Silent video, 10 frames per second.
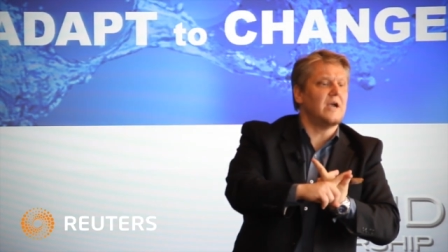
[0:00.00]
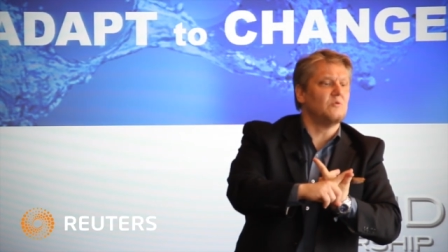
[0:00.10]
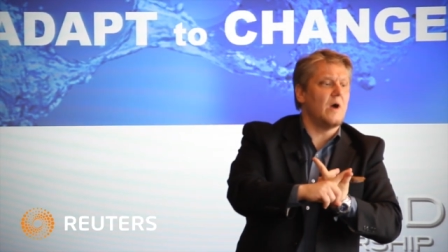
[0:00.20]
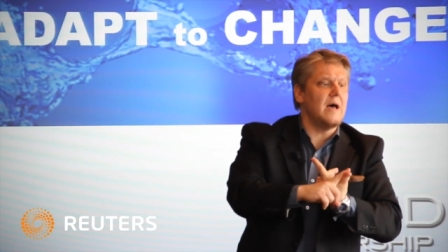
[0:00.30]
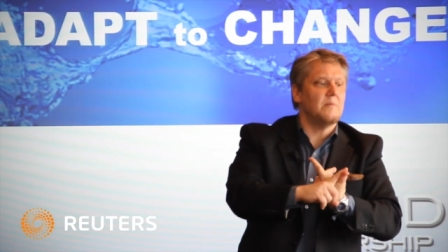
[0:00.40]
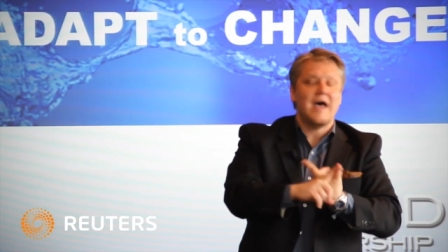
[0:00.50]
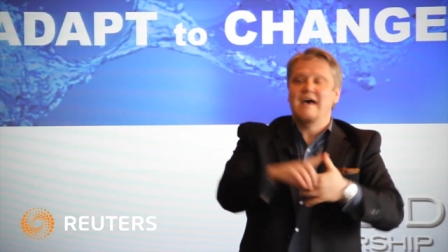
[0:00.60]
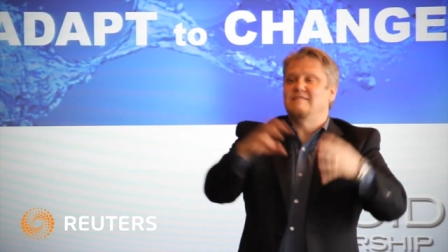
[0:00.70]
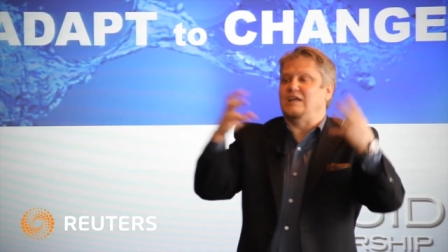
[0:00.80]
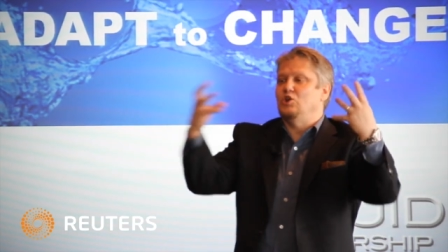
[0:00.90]
Wide Web.
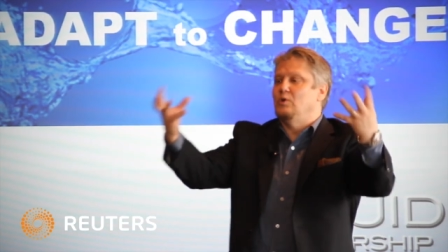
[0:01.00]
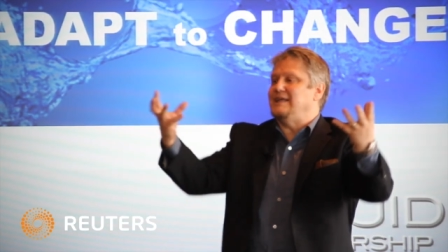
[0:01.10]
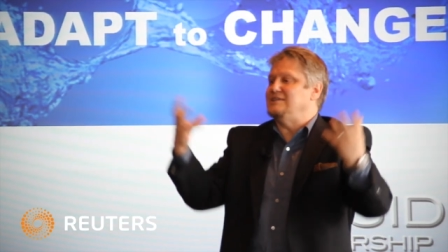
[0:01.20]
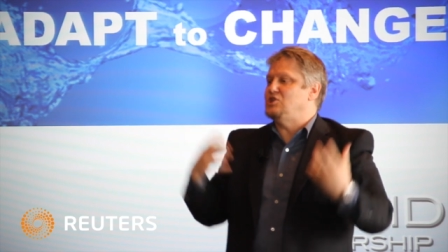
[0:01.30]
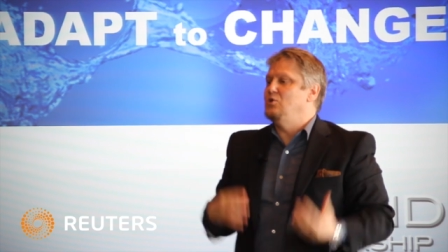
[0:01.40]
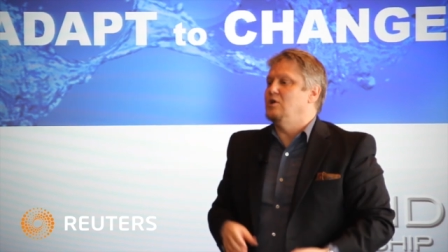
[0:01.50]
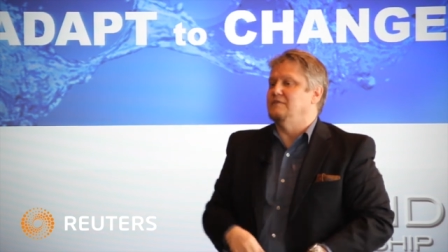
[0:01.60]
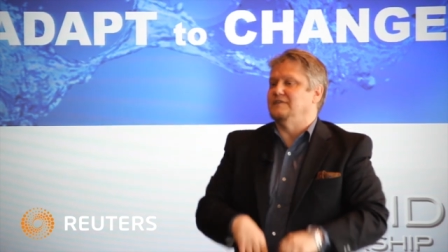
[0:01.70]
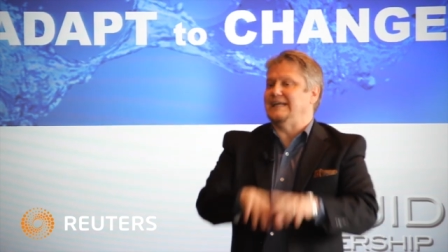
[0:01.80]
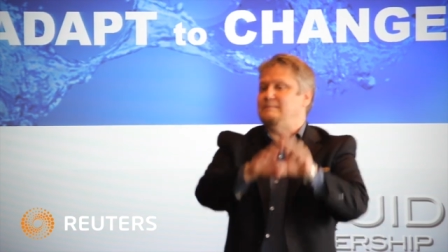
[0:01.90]
They knew it
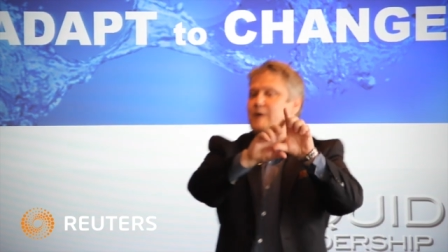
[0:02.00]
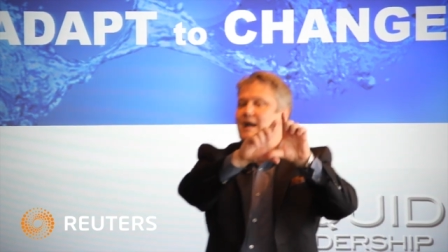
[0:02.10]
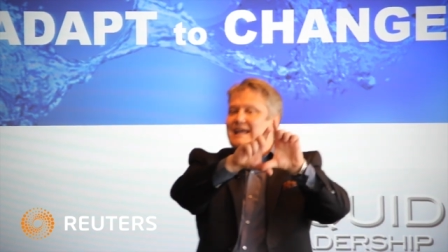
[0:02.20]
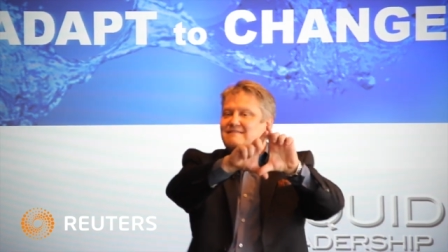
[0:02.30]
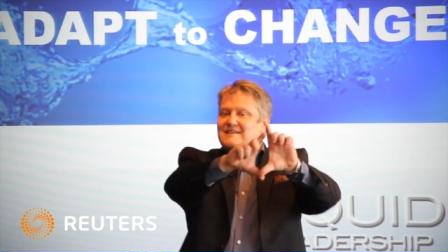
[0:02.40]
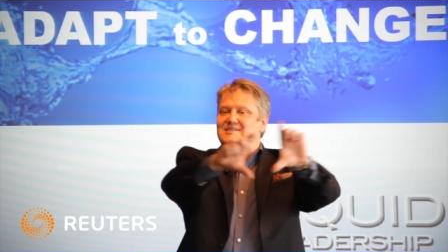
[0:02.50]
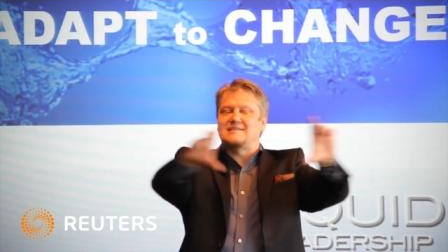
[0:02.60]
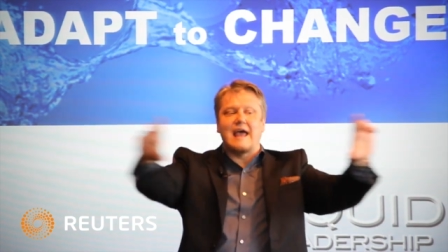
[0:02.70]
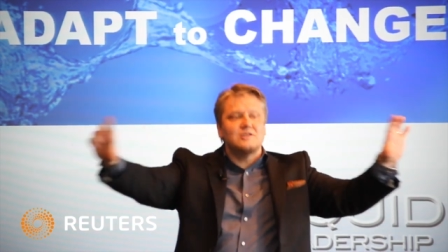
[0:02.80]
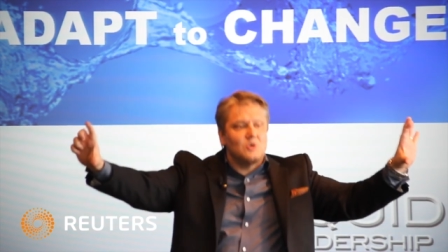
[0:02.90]
intuitively, but in the
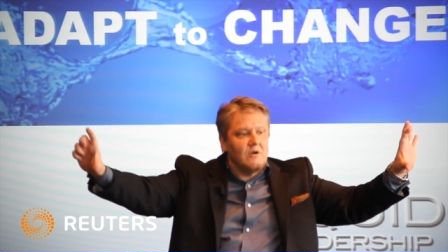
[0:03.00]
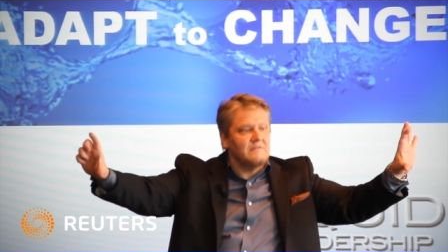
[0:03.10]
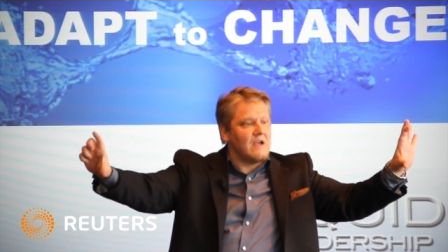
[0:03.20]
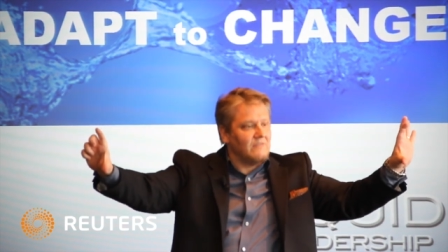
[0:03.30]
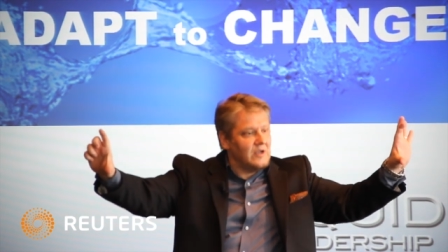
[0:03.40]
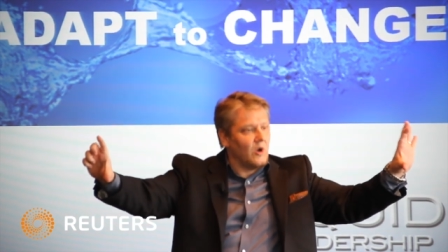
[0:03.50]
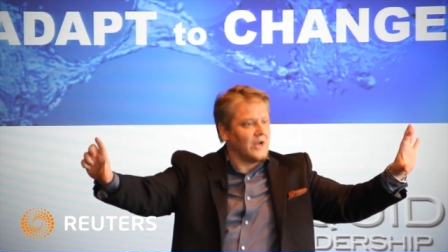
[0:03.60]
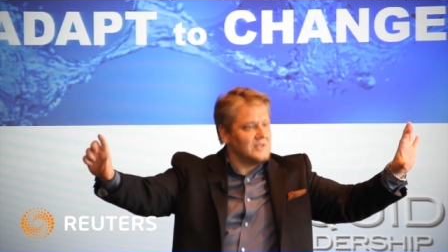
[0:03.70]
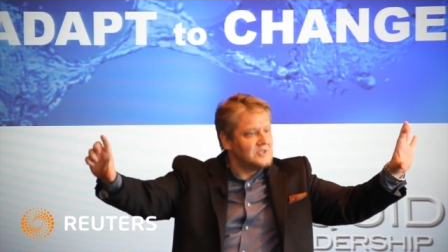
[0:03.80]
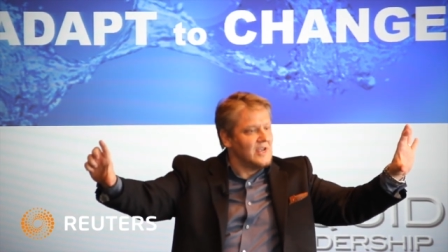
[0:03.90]
center of every
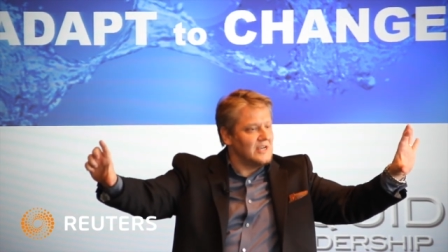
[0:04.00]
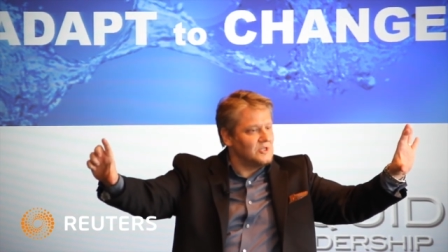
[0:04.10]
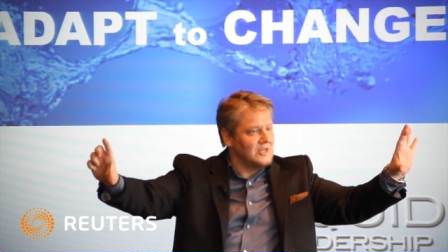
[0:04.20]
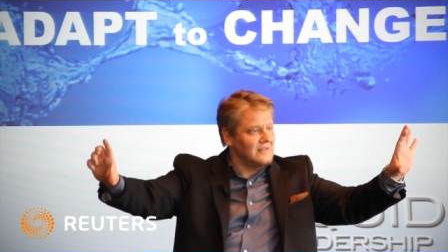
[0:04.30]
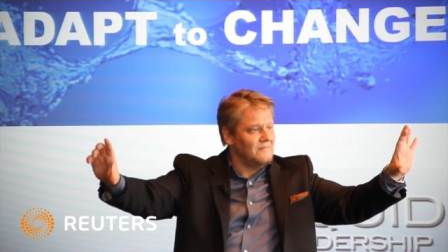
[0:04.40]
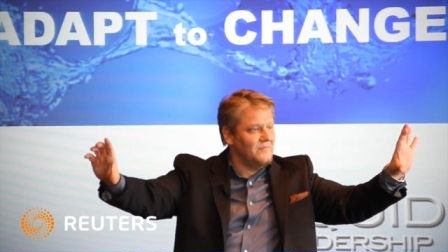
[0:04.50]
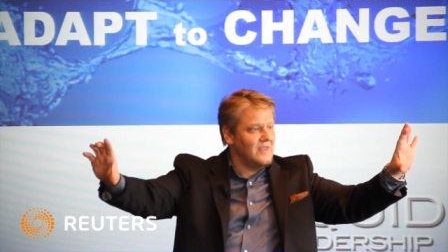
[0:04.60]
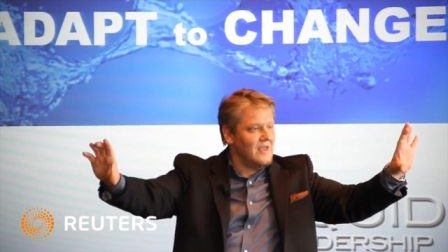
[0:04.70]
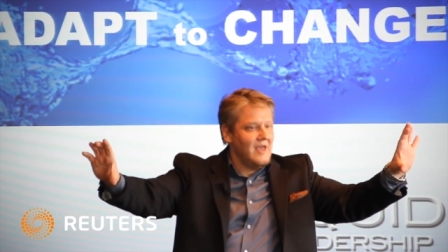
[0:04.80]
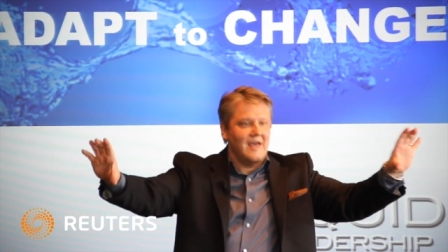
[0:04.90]
organization,
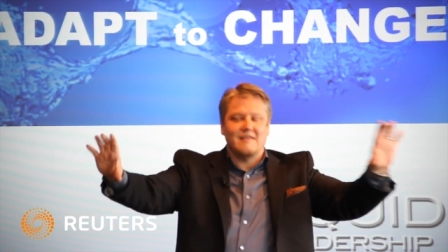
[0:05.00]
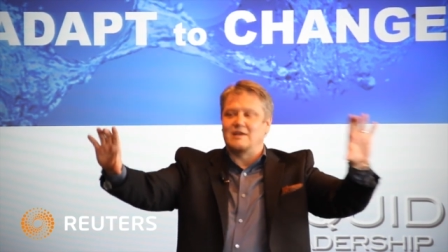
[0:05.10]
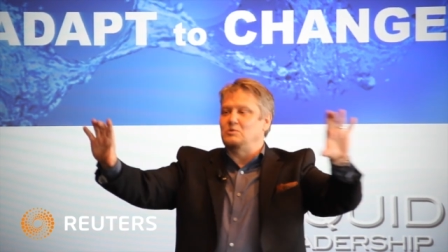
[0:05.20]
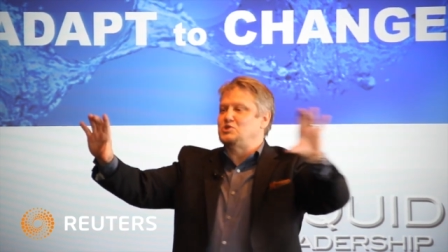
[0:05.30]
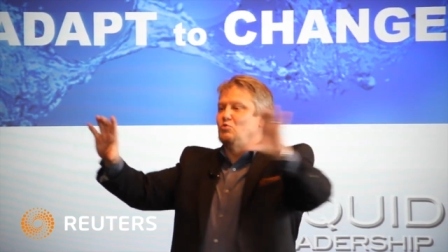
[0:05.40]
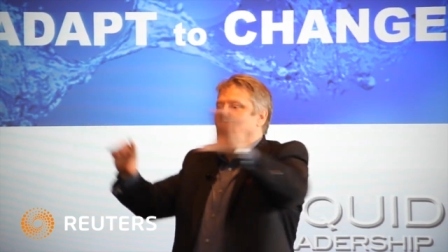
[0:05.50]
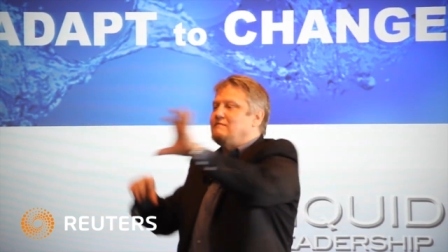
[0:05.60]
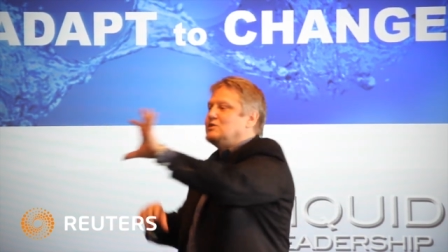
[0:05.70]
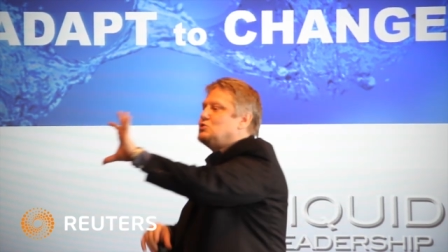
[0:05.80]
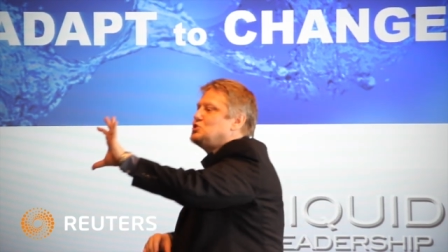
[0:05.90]
there was a
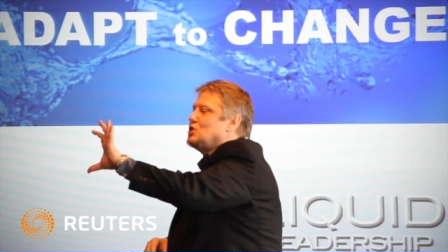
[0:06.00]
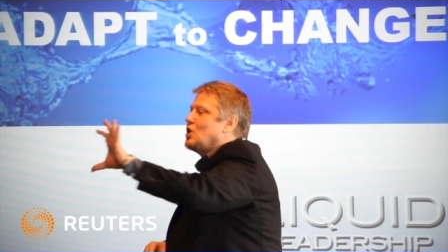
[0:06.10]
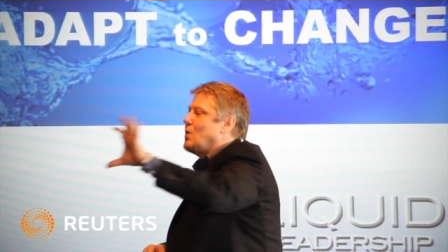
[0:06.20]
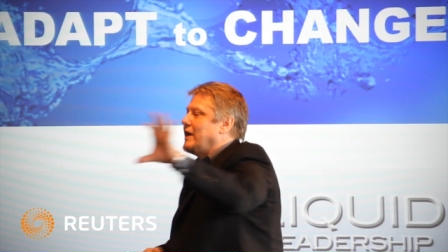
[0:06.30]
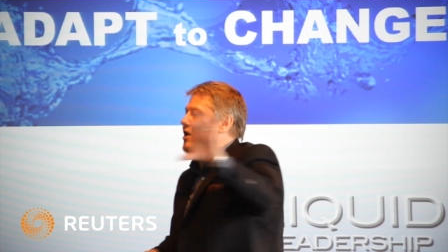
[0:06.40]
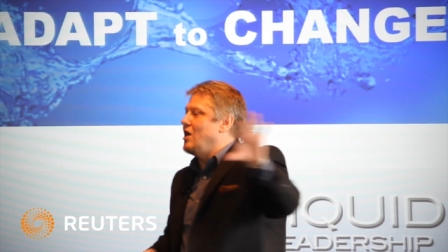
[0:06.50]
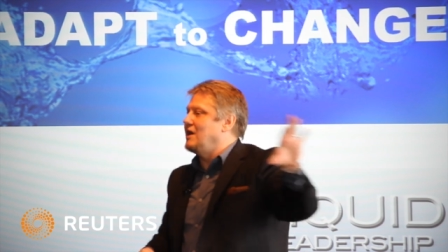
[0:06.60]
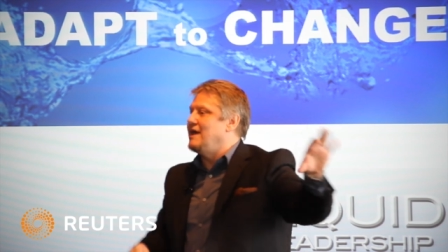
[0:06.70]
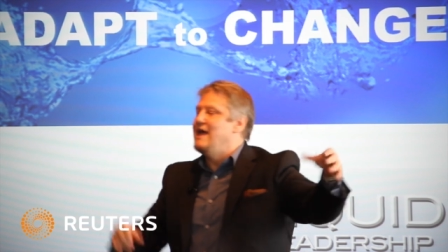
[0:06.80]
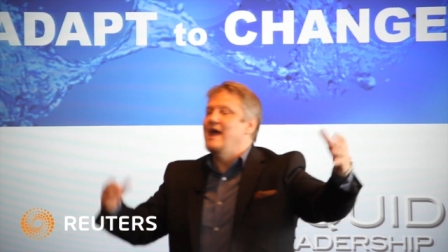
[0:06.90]
revolution going
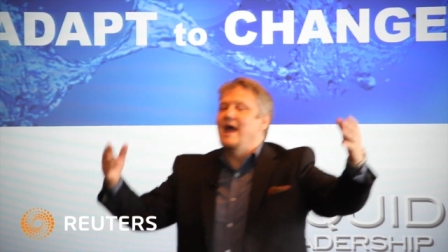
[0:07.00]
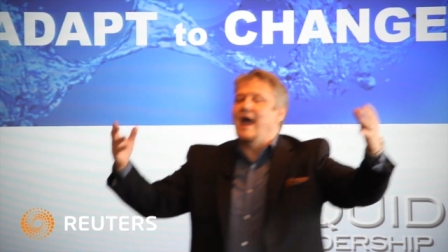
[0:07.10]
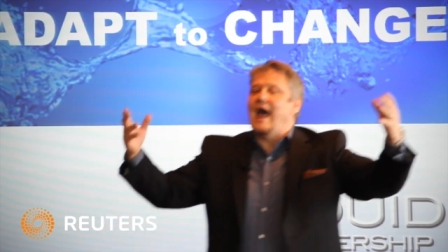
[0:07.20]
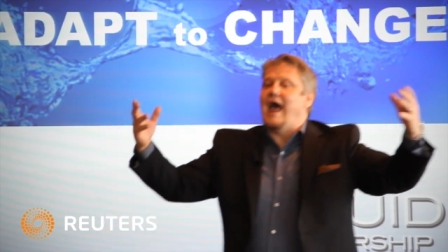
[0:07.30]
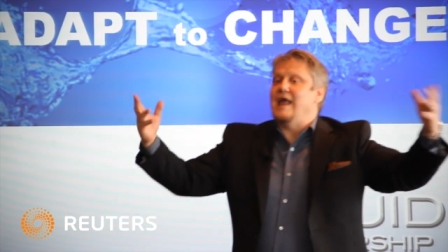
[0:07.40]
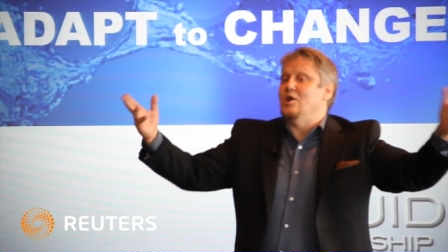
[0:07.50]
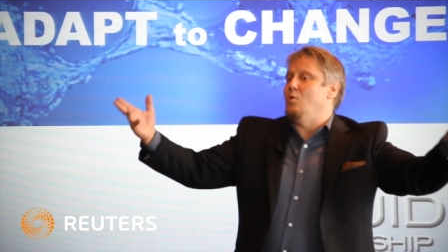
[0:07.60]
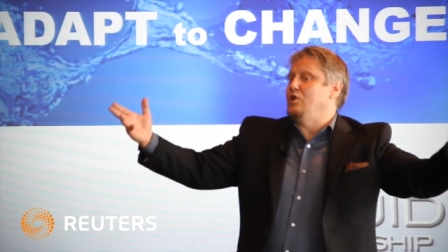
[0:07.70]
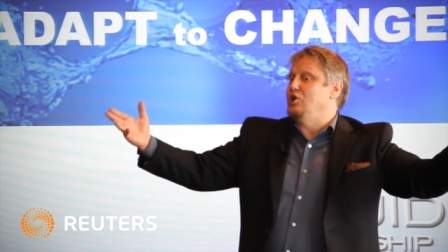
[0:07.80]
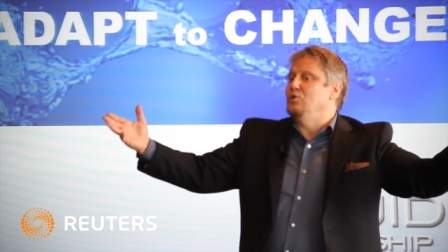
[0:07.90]
on and
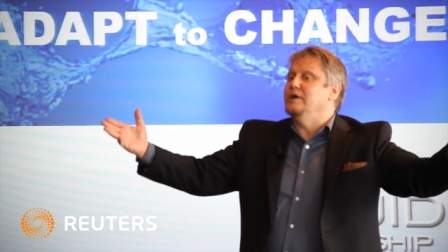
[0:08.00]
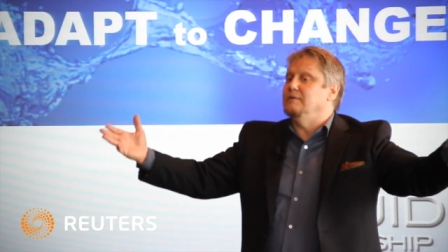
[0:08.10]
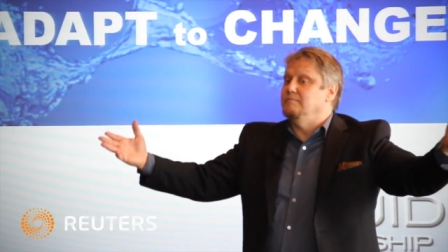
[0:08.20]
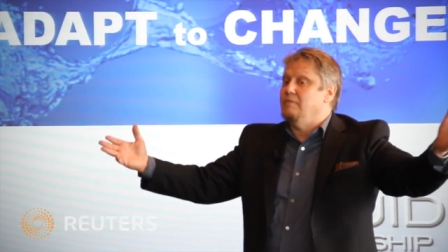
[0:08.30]
no one knew it.